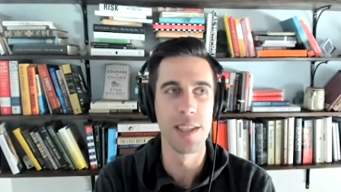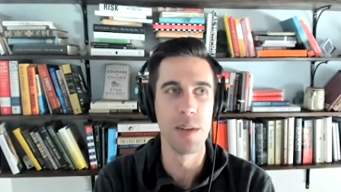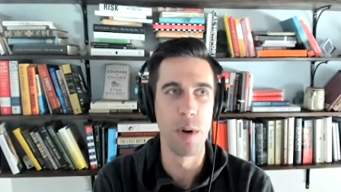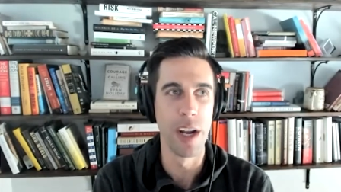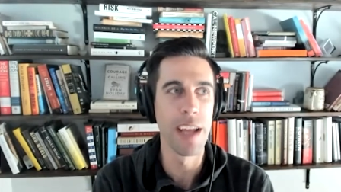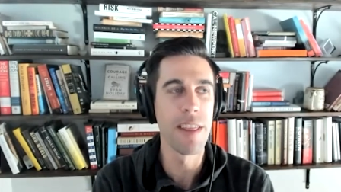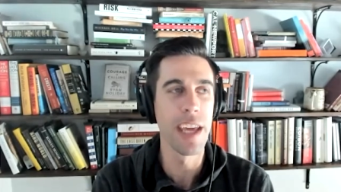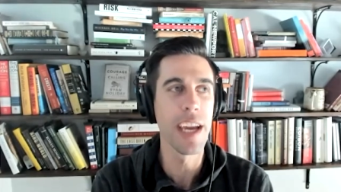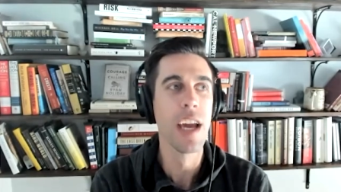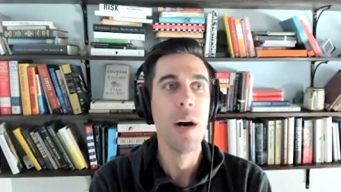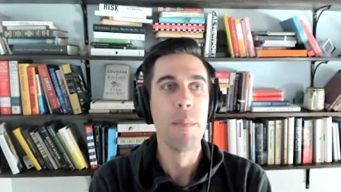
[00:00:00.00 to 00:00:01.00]
than one, I
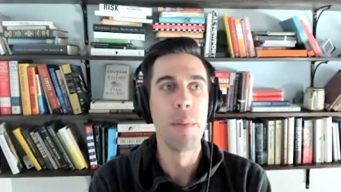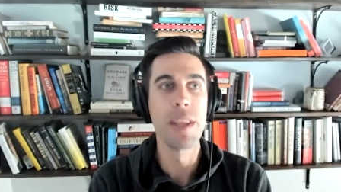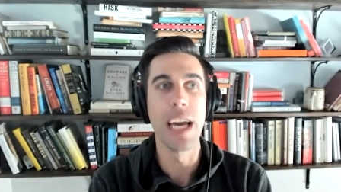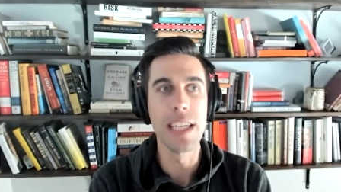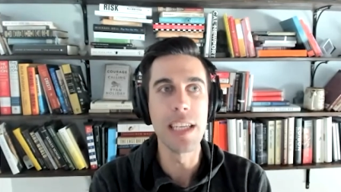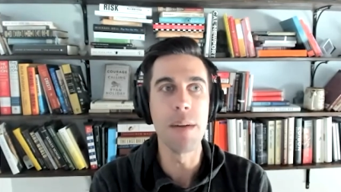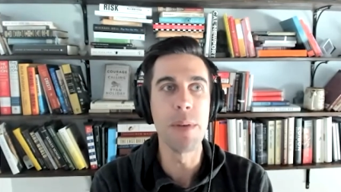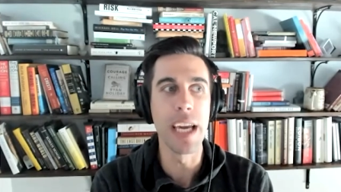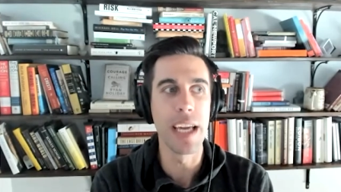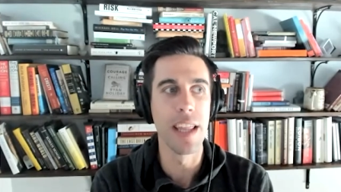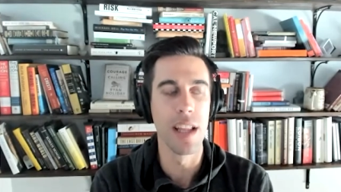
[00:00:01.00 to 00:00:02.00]
think. But the idea
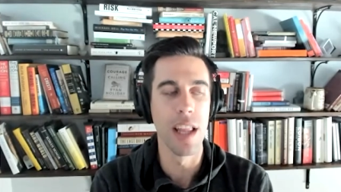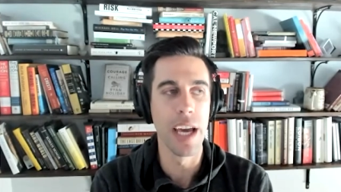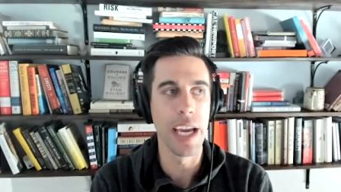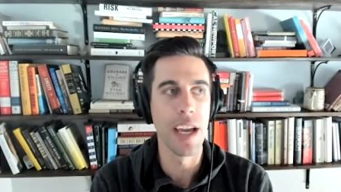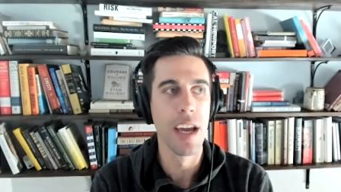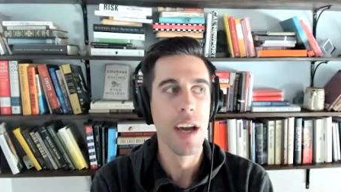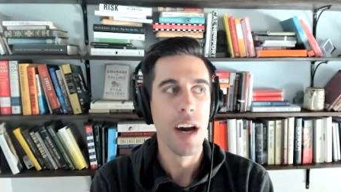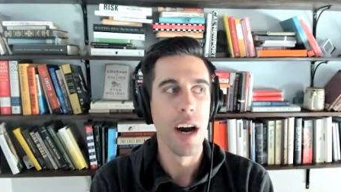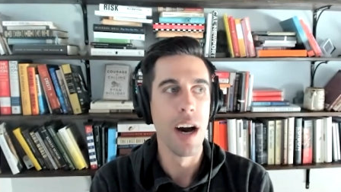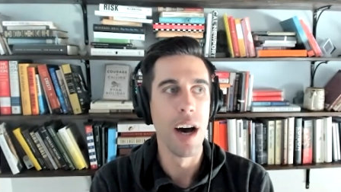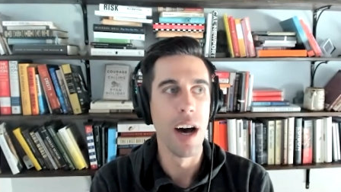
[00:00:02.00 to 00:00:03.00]
being that like,
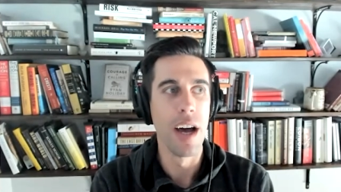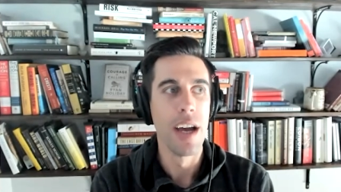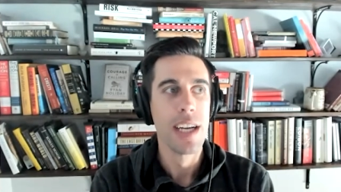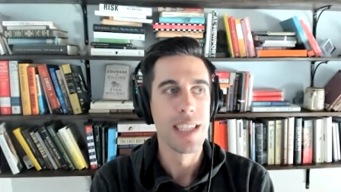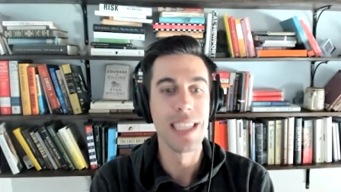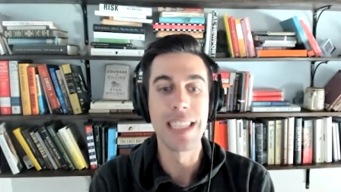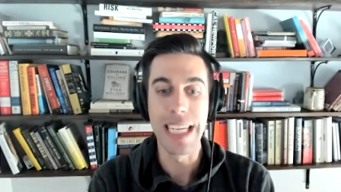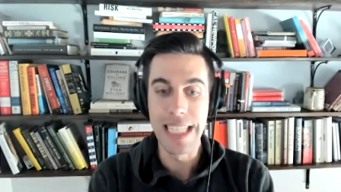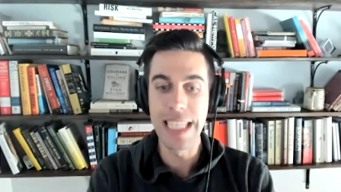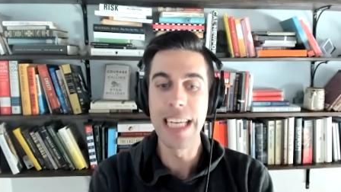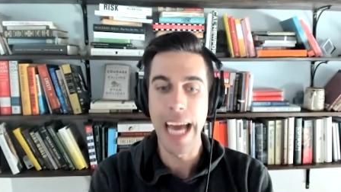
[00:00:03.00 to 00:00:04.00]
uh, since I
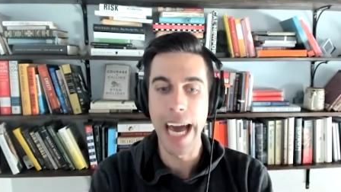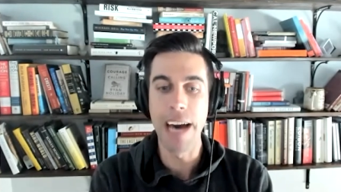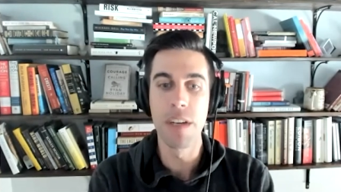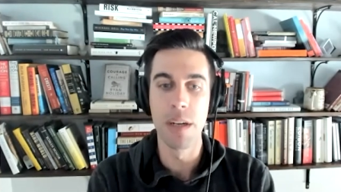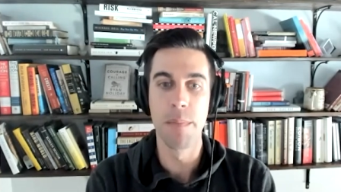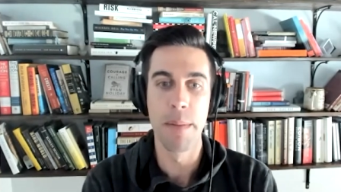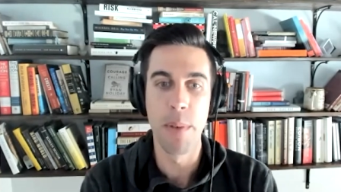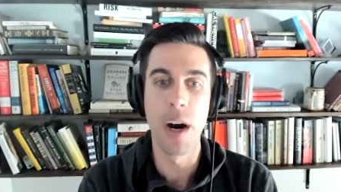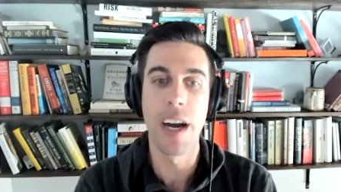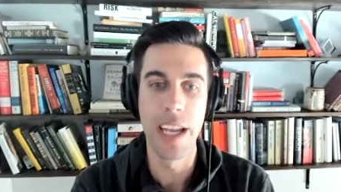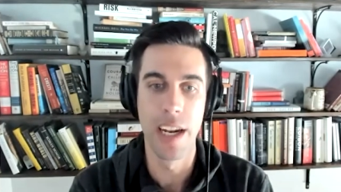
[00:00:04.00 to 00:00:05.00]
didn't have it in my pocket